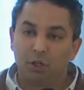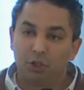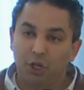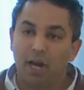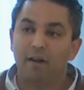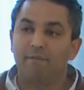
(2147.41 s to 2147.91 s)

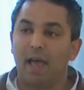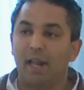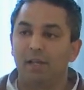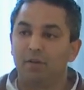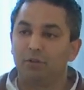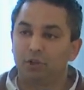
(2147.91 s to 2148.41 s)
Shared
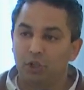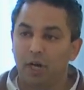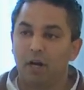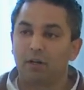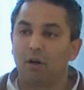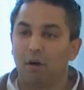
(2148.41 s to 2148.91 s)
values,
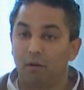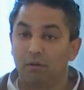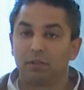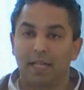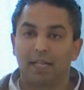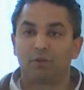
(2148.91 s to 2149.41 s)
shared
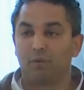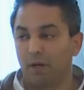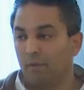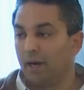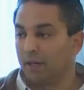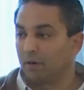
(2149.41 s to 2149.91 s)
goals, that's
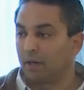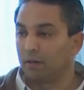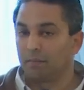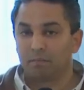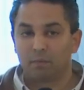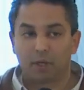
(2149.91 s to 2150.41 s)
really, really
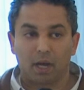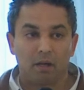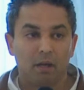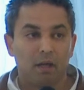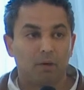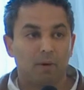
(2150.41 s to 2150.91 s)
critical.
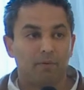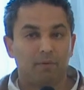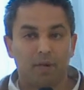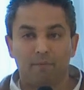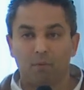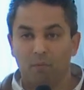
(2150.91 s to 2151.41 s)
Okay. We
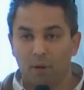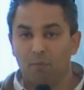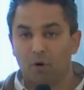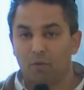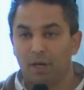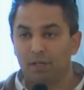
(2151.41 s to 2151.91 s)
have time for
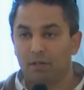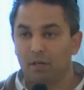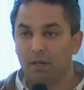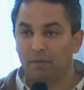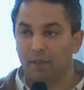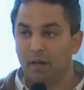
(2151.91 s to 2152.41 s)
one more
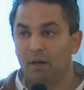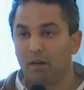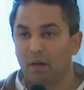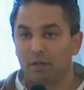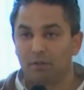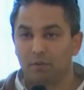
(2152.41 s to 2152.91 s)
question, and
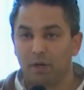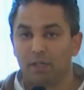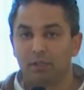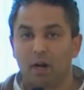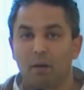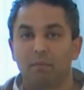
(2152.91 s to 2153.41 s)
then I should
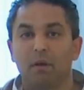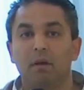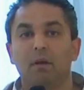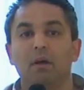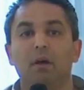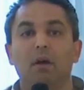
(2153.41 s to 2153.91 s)
really shut up.
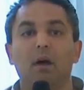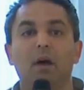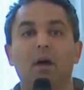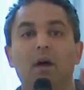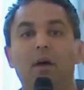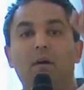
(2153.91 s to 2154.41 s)

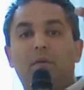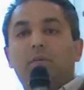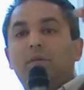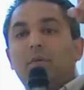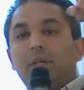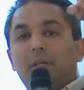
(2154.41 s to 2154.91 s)

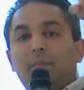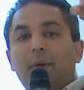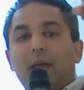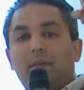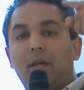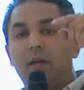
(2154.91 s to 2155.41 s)
There's a question
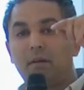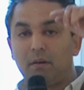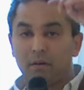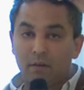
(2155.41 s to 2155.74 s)
back there.